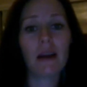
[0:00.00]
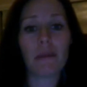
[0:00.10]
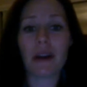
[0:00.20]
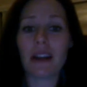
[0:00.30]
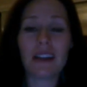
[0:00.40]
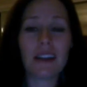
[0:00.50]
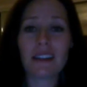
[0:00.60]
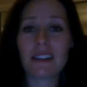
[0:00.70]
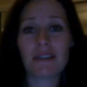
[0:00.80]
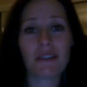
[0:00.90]
But it
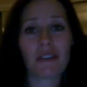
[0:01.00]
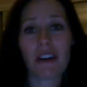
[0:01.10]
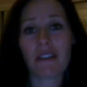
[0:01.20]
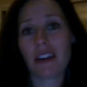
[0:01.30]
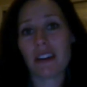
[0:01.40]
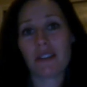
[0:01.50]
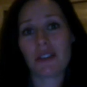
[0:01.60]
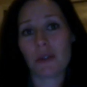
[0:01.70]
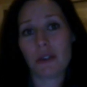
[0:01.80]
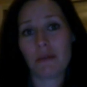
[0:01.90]
is different for every individual.